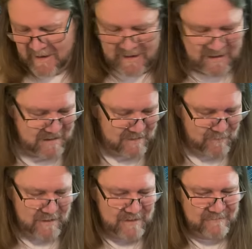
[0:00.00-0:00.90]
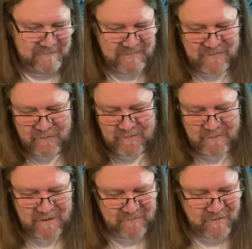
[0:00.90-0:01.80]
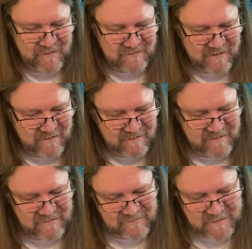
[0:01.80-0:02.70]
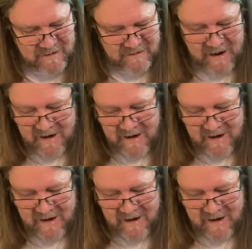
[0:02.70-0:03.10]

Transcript: Anyway, let's throw some love cards out on this, man. I